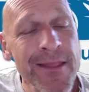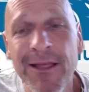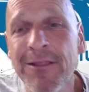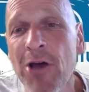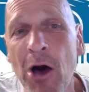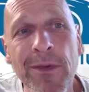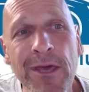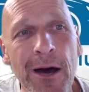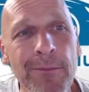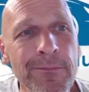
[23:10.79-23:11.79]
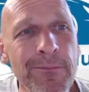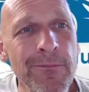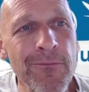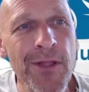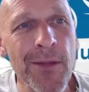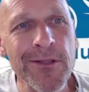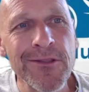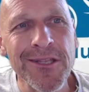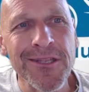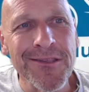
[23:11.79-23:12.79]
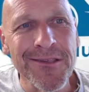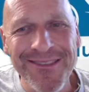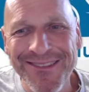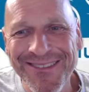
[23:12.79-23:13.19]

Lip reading: Let's all become flipping geniuses.